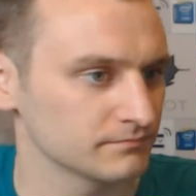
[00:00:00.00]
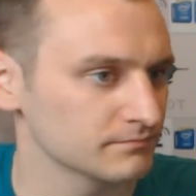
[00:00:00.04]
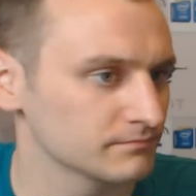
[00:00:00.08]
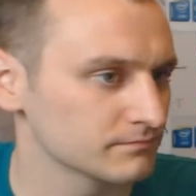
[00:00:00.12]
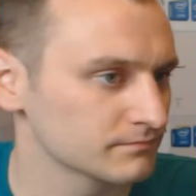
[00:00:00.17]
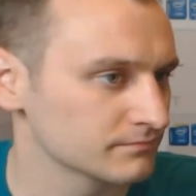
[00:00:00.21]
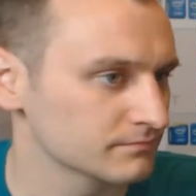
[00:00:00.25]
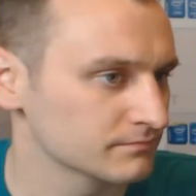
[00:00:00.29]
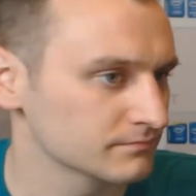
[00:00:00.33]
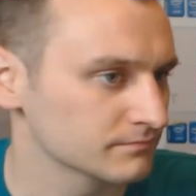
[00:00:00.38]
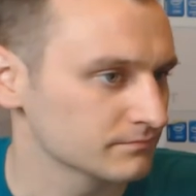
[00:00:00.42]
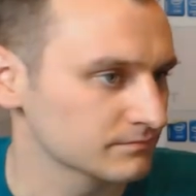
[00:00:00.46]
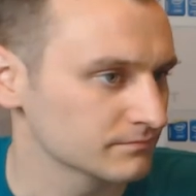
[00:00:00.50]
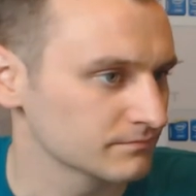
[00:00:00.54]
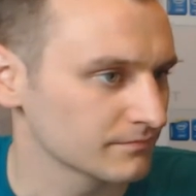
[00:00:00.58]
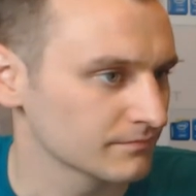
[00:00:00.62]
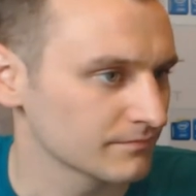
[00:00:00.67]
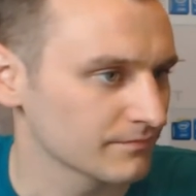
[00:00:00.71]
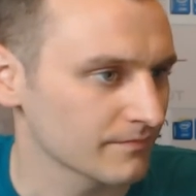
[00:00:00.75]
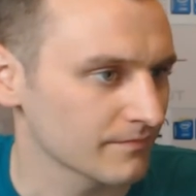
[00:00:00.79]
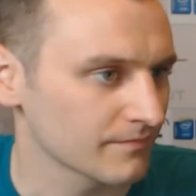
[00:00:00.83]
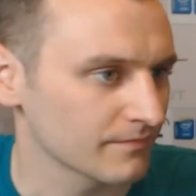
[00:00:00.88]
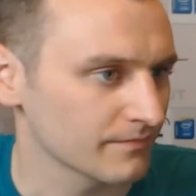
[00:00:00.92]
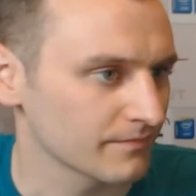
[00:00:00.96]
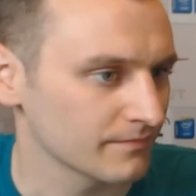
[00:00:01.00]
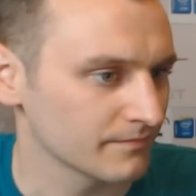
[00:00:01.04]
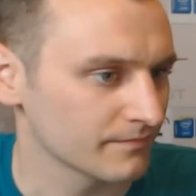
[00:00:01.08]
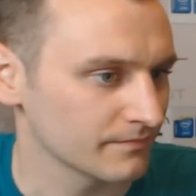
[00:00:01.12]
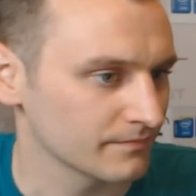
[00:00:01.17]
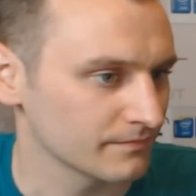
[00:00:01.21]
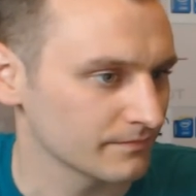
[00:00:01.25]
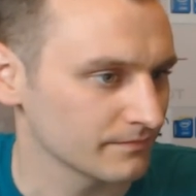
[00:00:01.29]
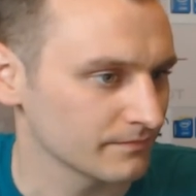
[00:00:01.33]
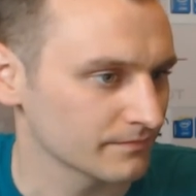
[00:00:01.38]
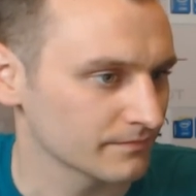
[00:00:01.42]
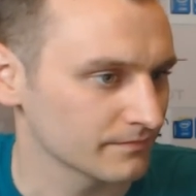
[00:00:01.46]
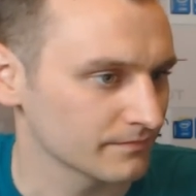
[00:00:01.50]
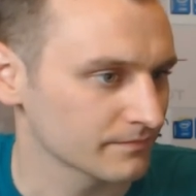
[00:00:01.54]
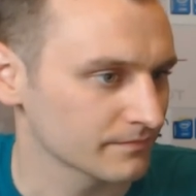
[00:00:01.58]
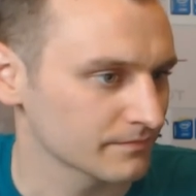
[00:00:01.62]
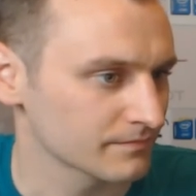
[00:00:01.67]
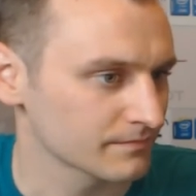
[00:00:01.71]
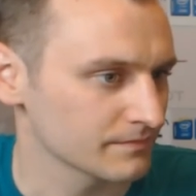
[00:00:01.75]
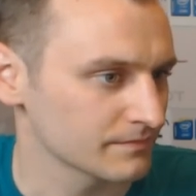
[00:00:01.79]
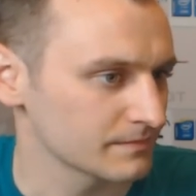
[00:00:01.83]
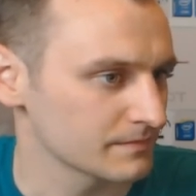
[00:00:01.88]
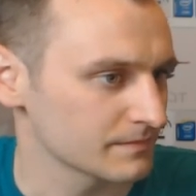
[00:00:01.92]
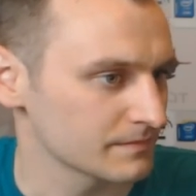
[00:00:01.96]

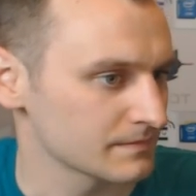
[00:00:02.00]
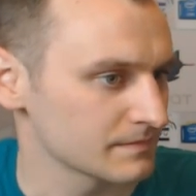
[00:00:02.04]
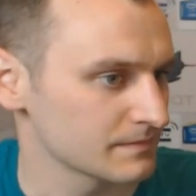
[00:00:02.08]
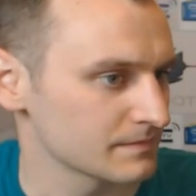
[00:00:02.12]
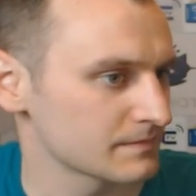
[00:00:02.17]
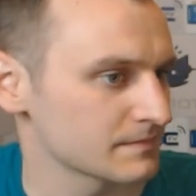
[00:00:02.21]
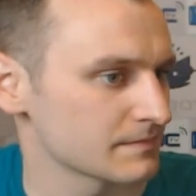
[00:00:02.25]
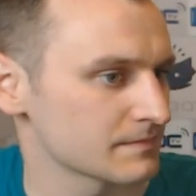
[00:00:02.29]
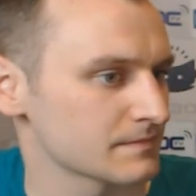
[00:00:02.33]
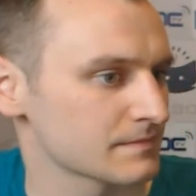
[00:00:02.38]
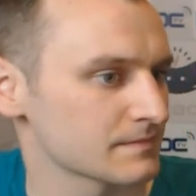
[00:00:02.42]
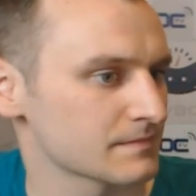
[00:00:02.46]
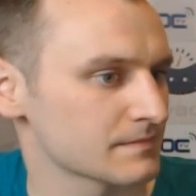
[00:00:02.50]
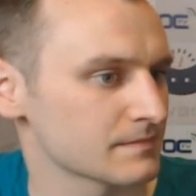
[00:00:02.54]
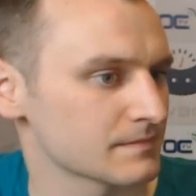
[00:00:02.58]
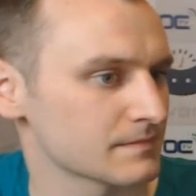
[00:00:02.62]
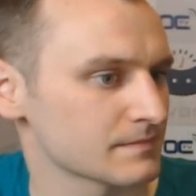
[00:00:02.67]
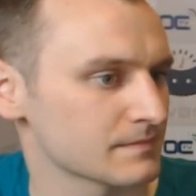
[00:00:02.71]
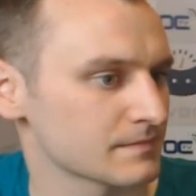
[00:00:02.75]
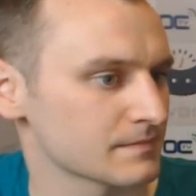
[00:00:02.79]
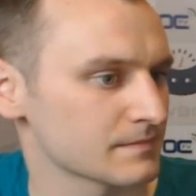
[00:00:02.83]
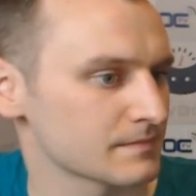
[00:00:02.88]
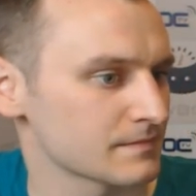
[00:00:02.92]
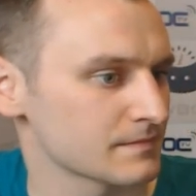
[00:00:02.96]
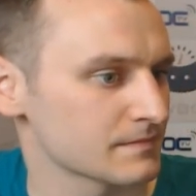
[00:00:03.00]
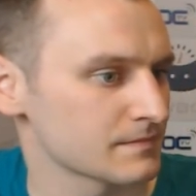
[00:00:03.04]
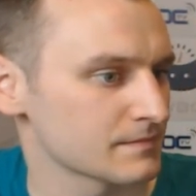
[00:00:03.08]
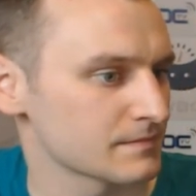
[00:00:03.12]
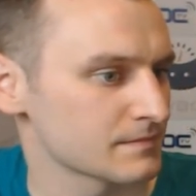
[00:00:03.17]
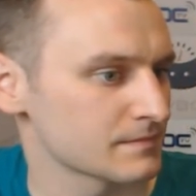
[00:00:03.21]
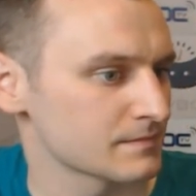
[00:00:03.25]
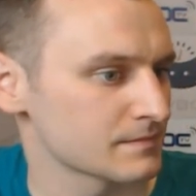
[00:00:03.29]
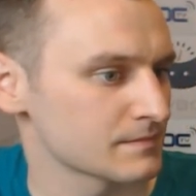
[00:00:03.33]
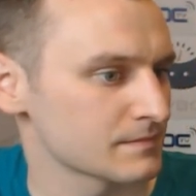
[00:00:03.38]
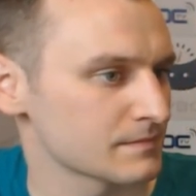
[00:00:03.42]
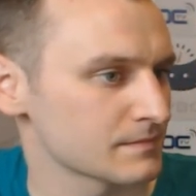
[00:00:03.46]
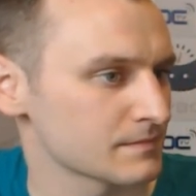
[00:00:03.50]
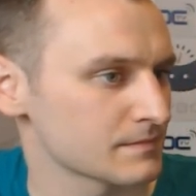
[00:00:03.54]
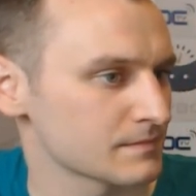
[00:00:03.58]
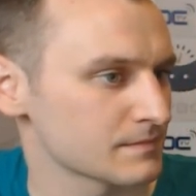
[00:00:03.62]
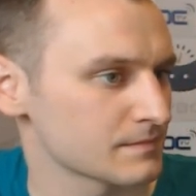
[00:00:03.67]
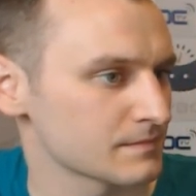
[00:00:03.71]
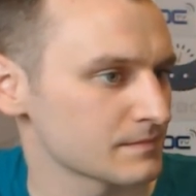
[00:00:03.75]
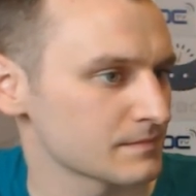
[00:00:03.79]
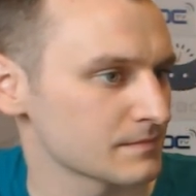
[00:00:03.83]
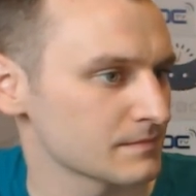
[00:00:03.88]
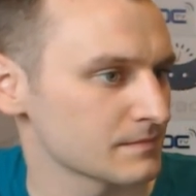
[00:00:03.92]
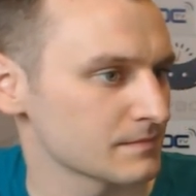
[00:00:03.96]

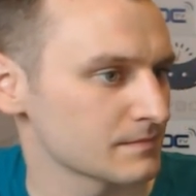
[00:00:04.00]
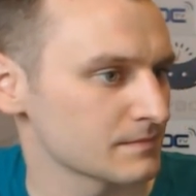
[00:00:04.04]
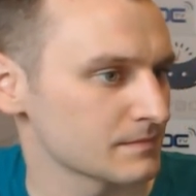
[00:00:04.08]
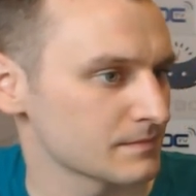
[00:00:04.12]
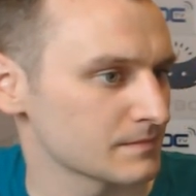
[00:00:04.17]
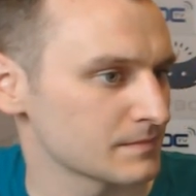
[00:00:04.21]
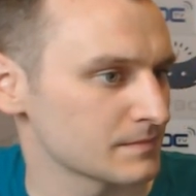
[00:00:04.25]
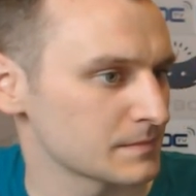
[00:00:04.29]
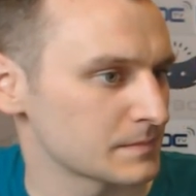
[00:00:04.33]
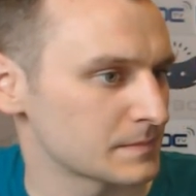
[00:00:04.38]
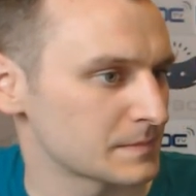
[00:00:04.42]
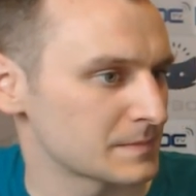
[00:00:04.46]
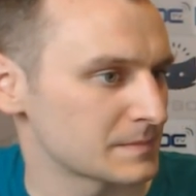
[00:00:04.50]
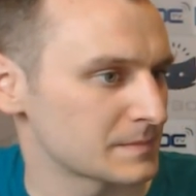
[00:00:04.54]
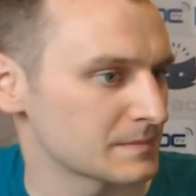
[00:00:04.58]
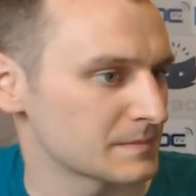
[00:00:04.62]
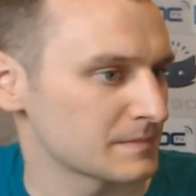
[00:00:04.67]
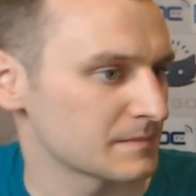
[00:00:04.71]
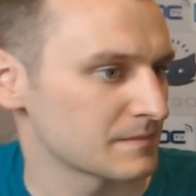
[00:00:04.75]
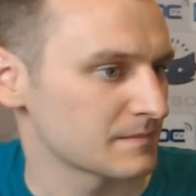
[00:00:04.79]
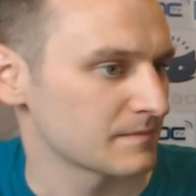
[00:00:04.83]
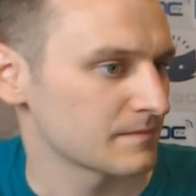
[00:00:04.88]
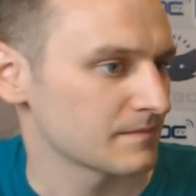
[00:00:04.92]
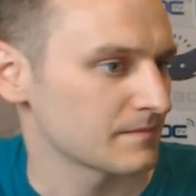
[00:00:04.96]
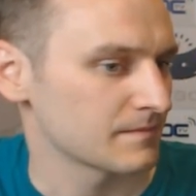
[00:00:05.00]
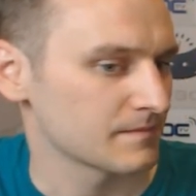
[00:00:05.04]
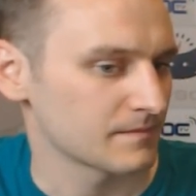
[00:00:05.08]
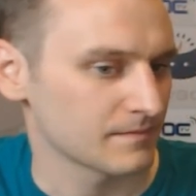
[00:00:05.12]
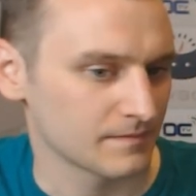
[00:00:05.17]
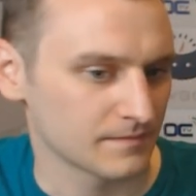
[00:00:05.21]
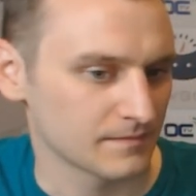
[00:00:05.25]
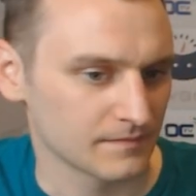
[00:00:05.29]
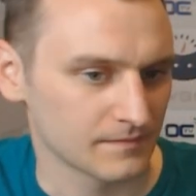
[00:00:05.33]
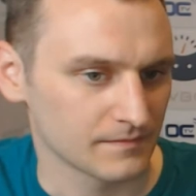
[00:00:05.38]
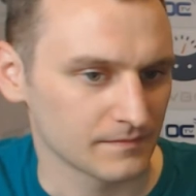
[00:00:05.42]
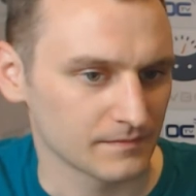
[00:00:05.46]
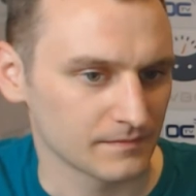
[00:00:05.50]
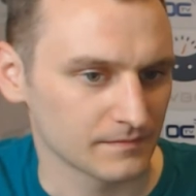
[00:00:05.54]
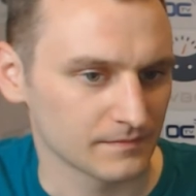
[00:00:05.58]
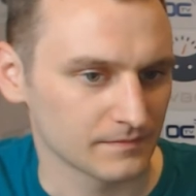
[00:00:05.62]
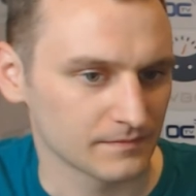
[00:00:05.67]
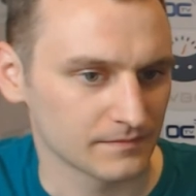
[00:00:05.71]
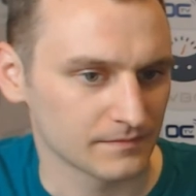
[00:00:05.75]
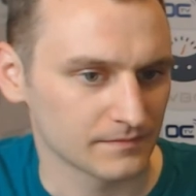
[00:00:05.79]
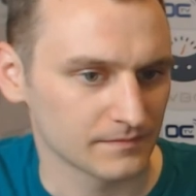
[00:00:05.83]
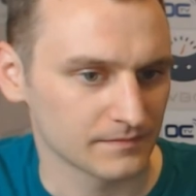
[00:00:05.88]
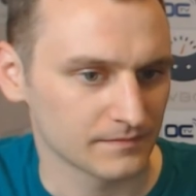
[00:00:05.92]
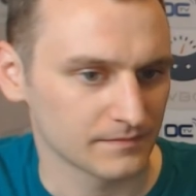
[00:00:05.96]

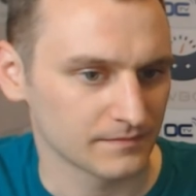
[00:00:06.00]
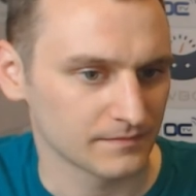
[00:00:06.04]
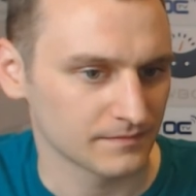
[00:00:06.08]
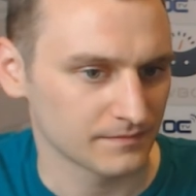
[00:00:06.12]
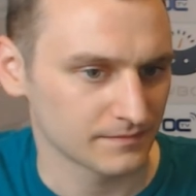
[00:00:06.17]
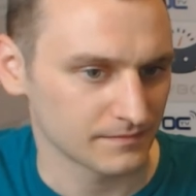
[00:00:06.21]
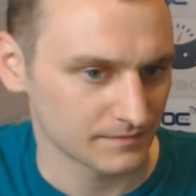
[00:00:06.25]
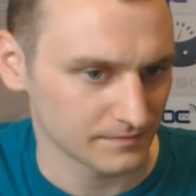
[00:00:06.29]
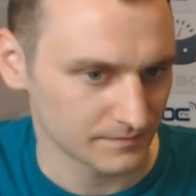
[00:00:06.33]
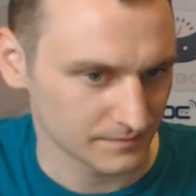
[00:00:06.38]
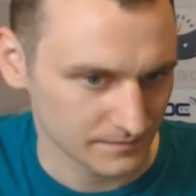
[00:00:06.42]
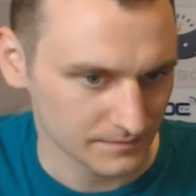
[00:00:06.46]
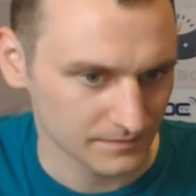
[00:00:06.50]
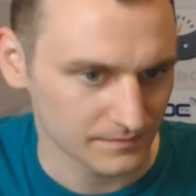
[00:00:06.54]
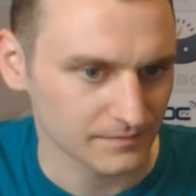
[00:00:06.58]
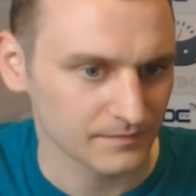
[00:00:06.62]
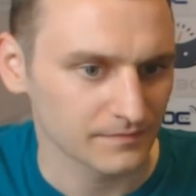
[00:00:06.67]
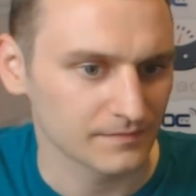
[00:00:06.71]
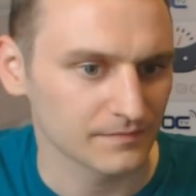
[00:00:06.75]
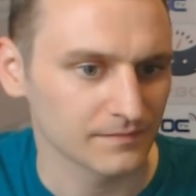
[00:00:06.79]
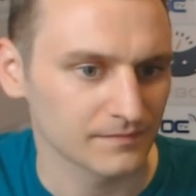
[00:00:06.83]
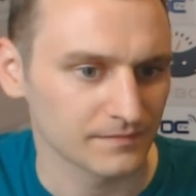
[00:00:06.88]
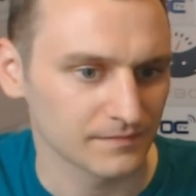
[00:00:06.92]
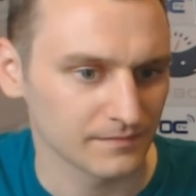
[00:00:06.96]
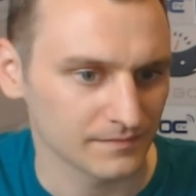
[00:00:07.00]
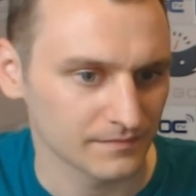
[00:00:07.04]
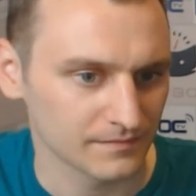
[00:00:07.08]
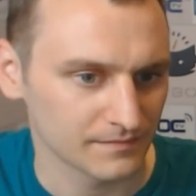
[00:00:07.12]
(silent)